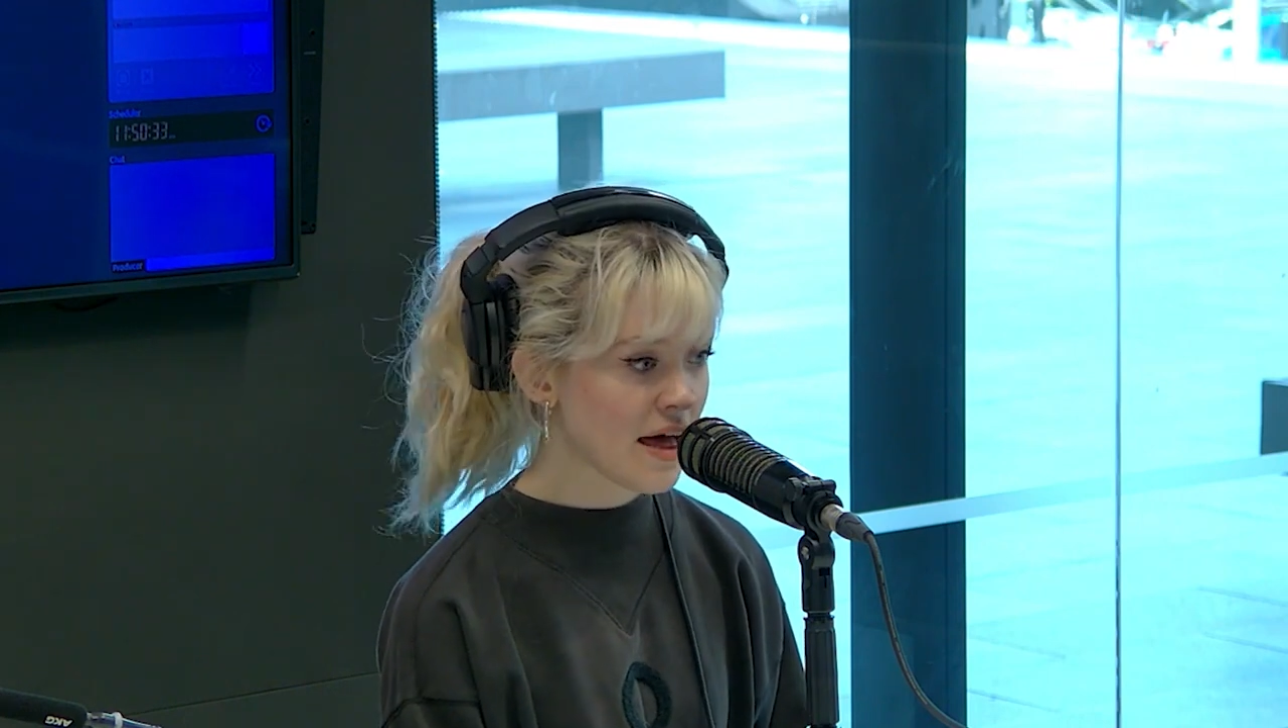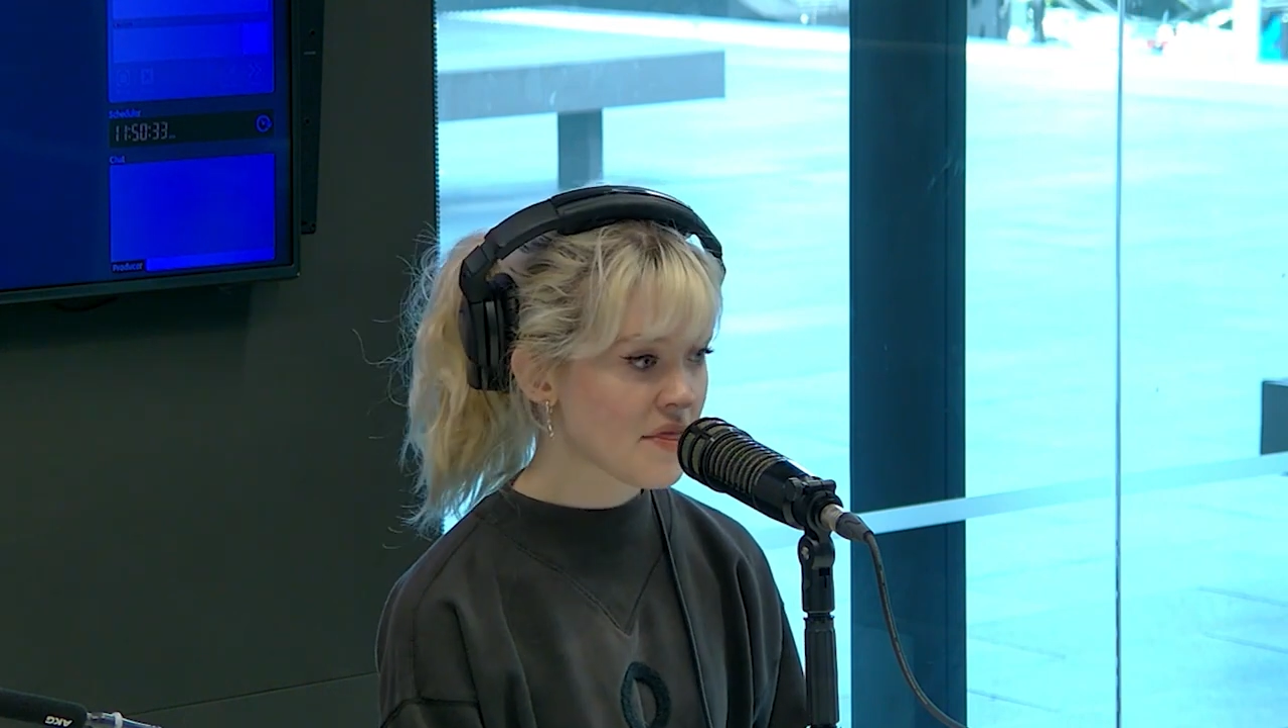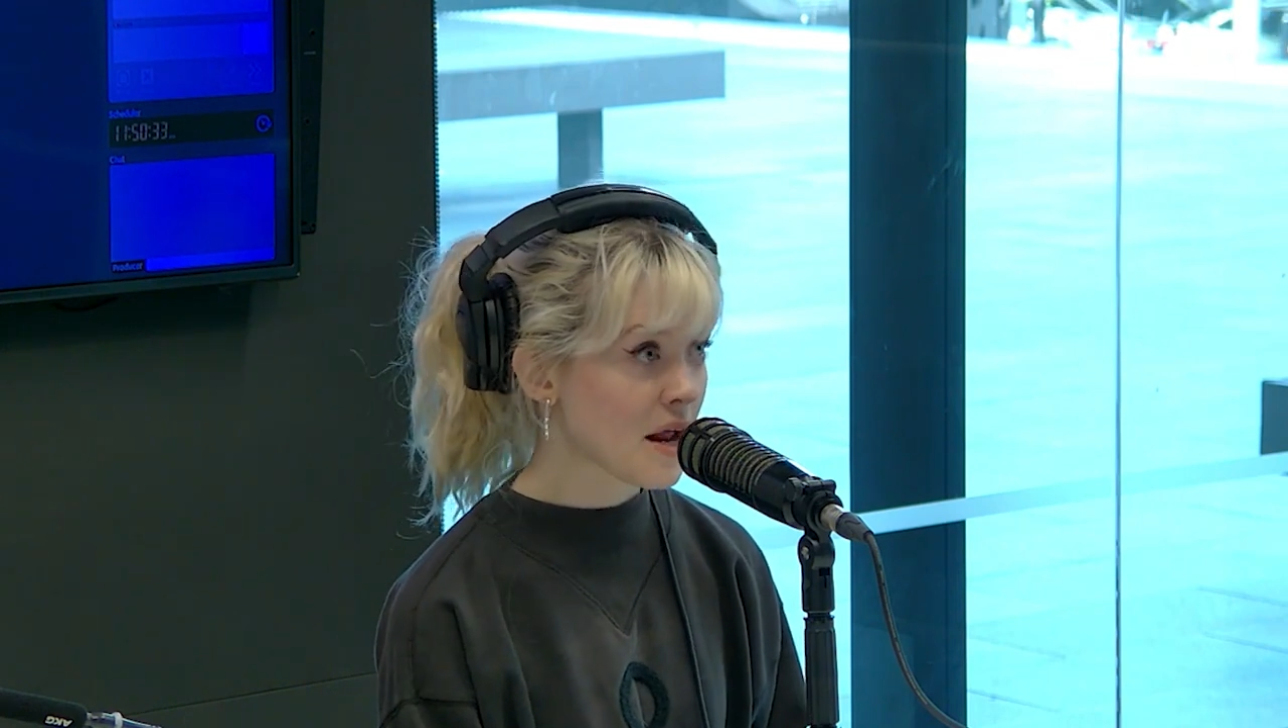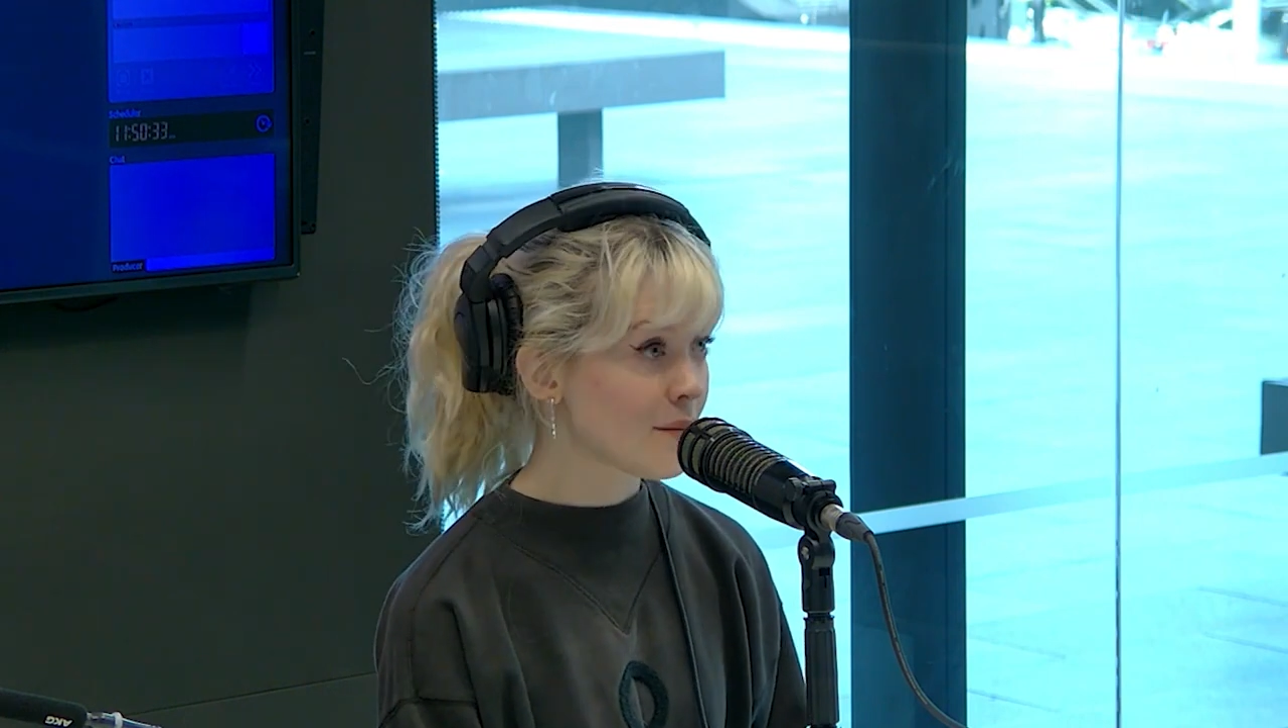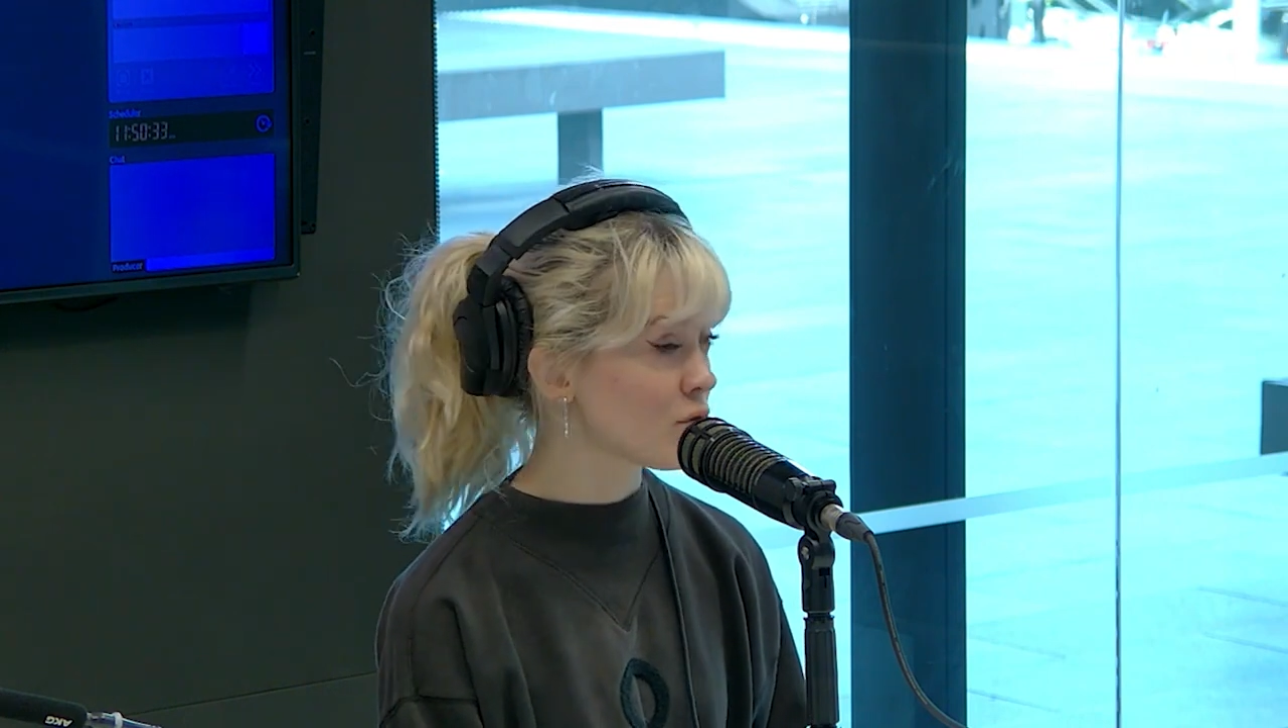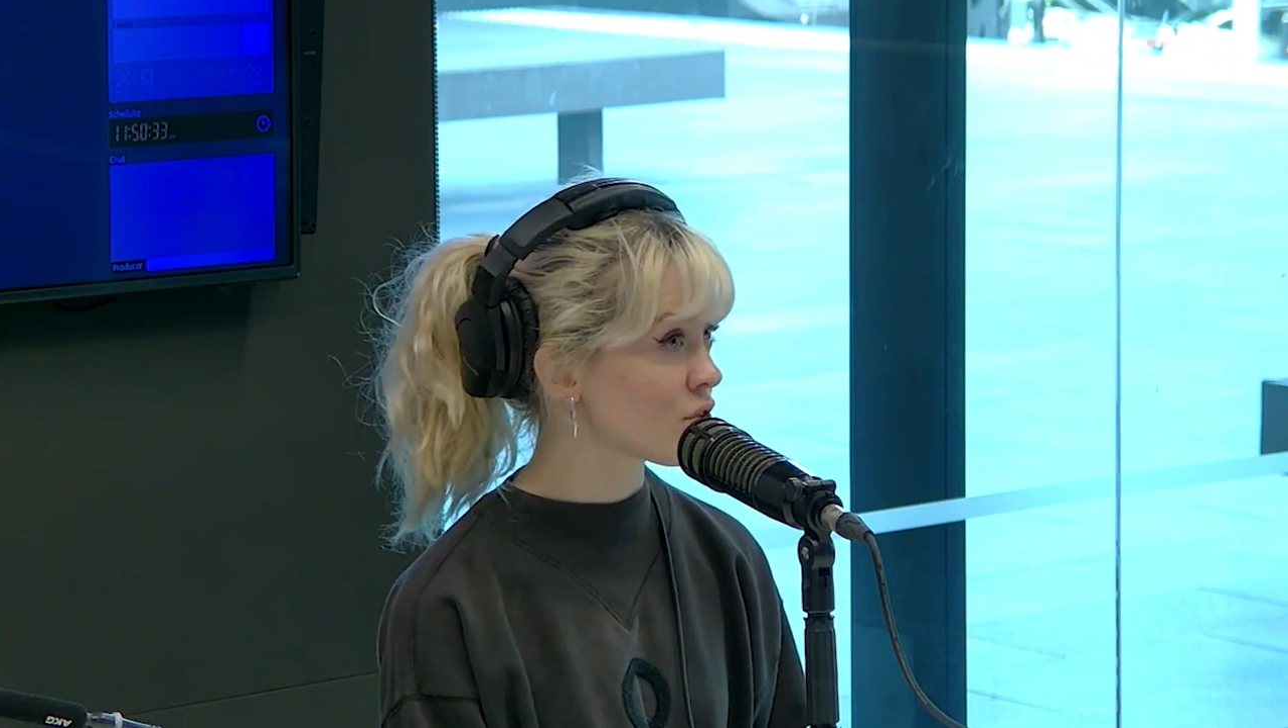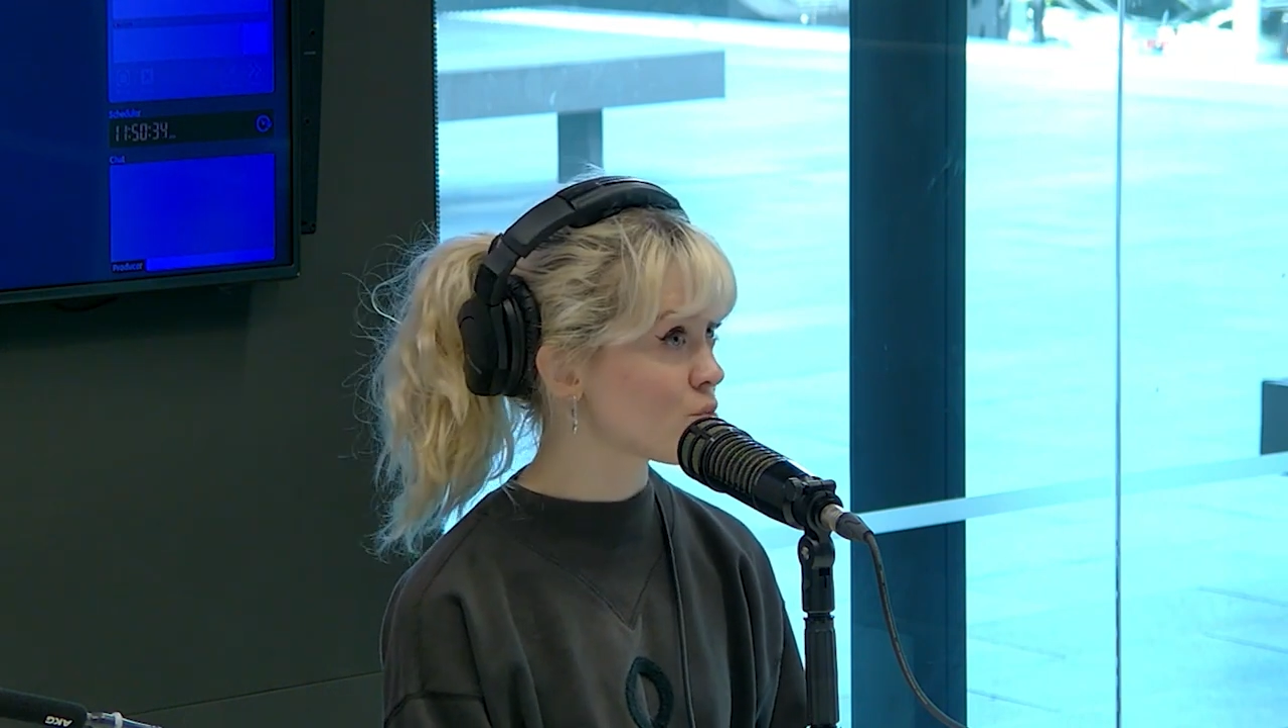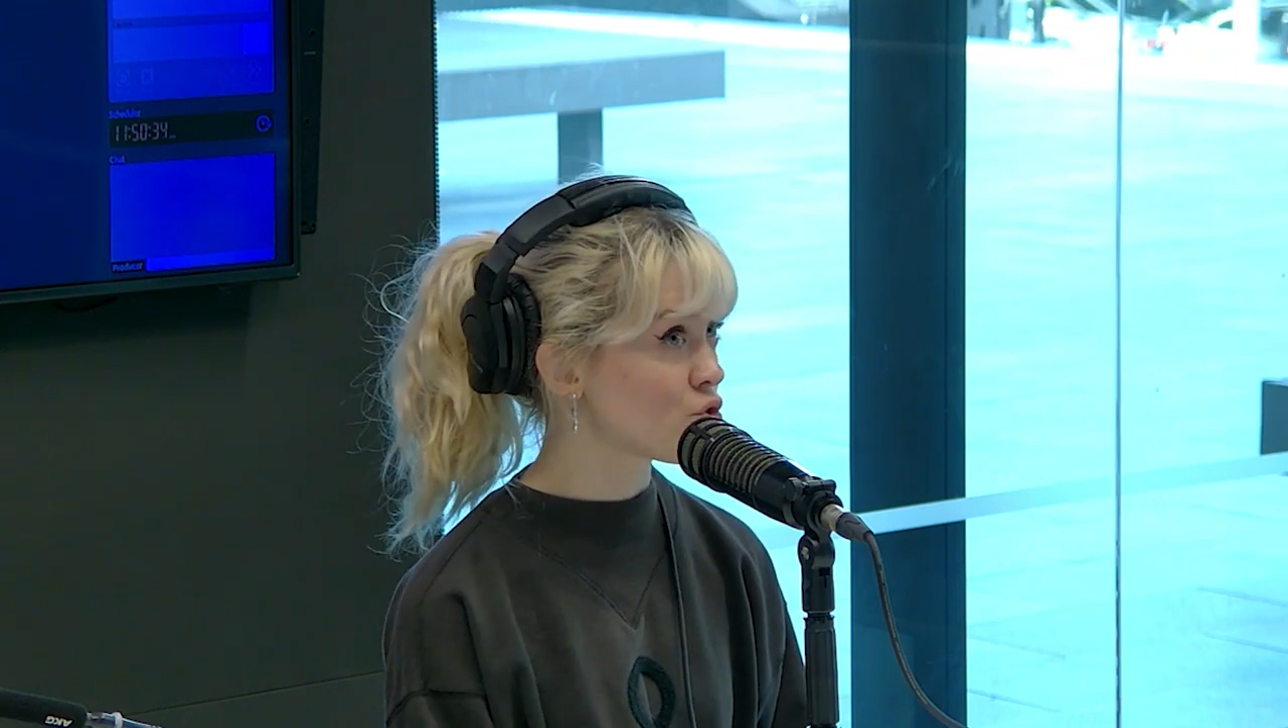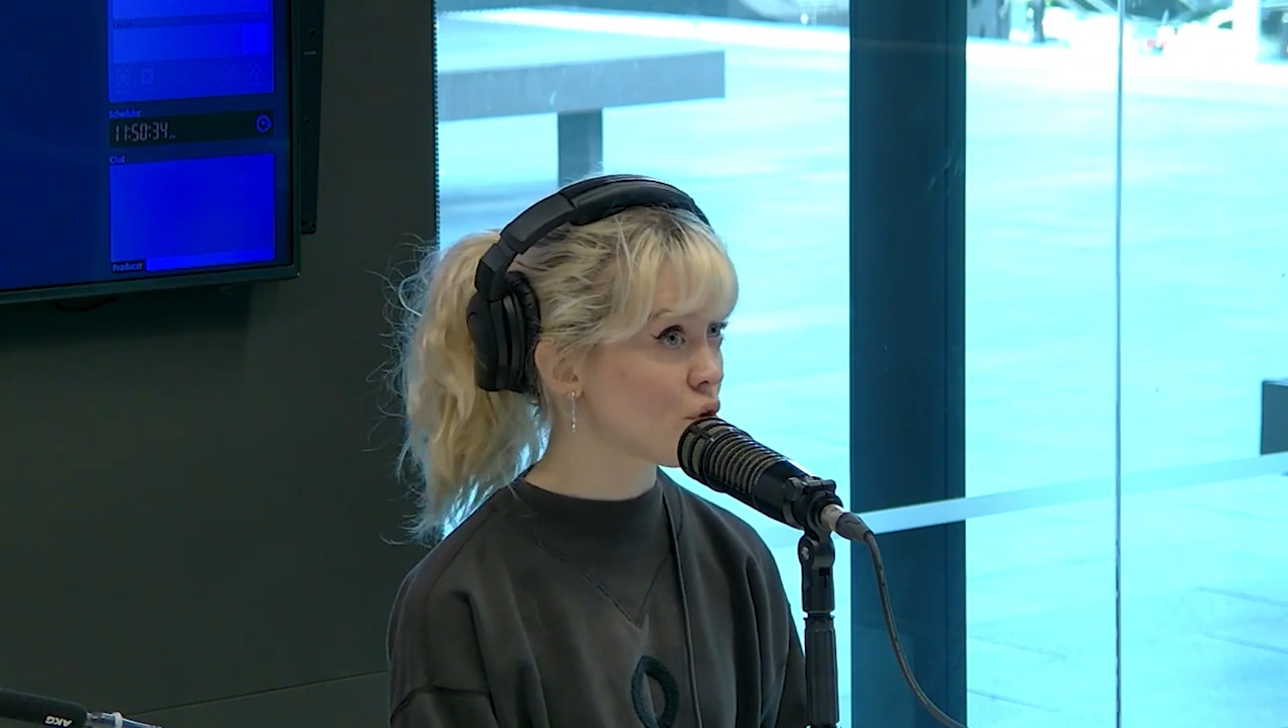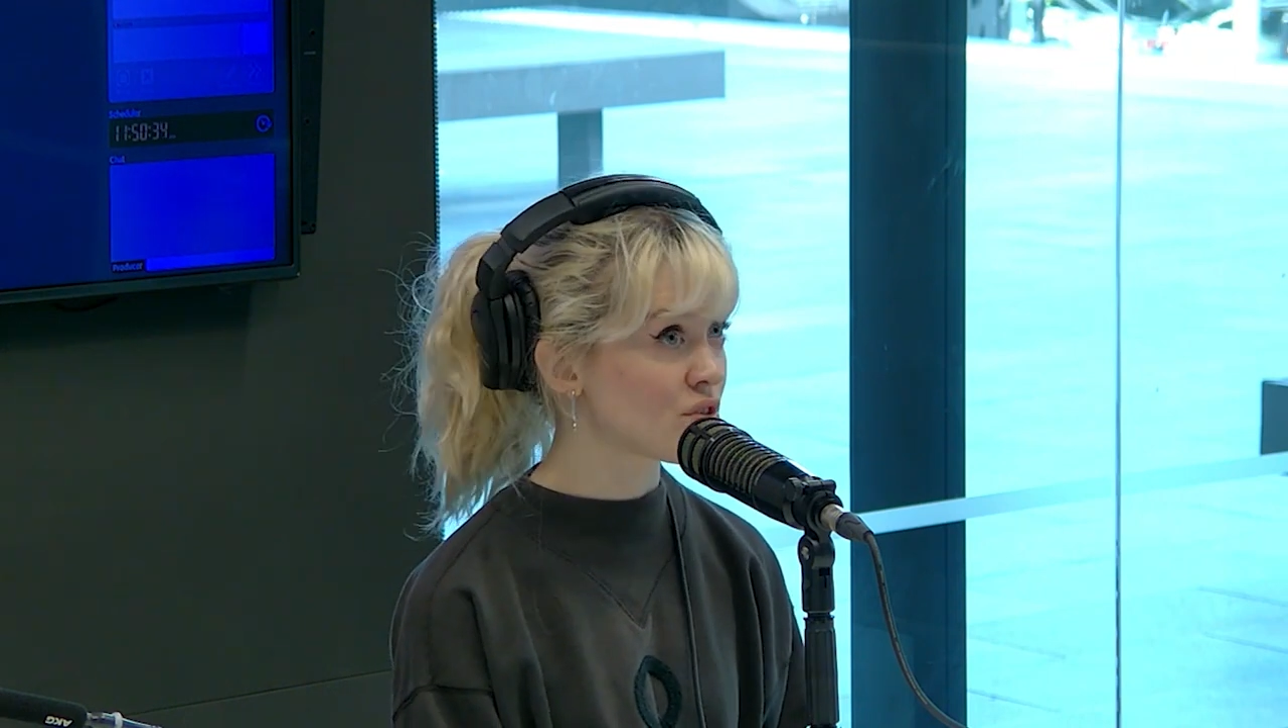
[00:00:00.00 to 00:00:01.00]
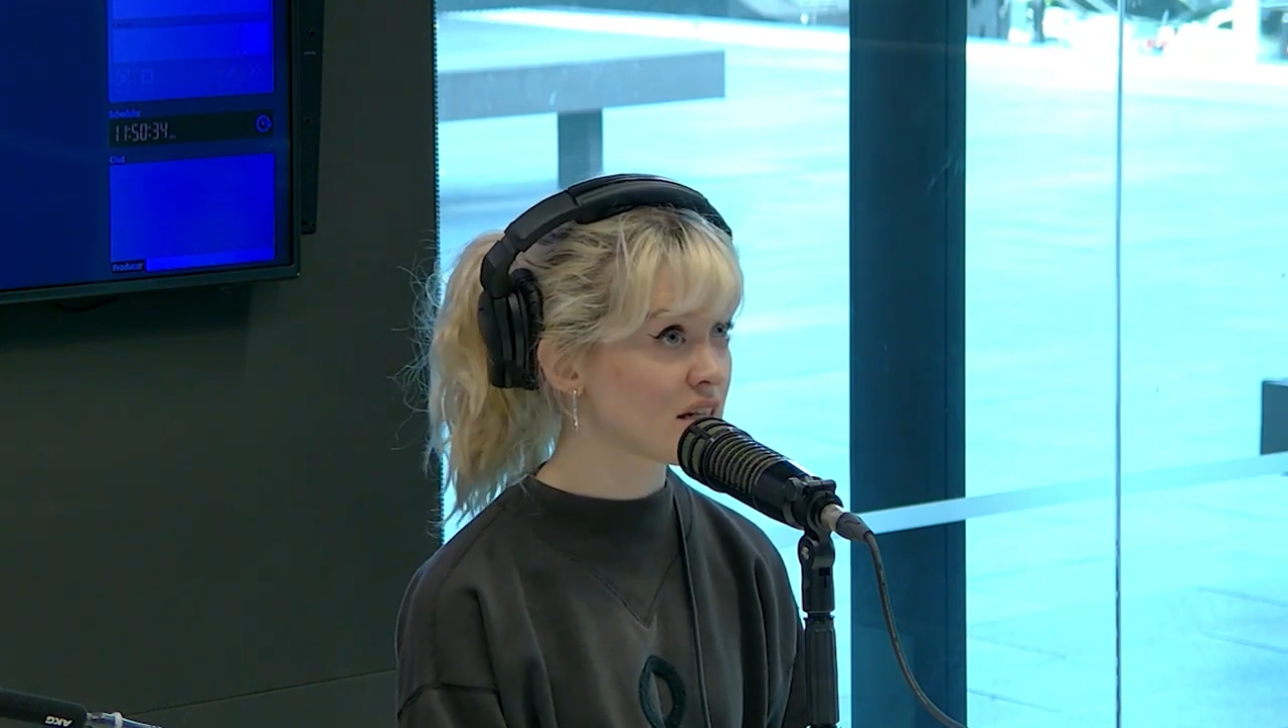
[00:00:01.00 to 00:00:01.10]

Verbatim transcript: and then I'm doing some shows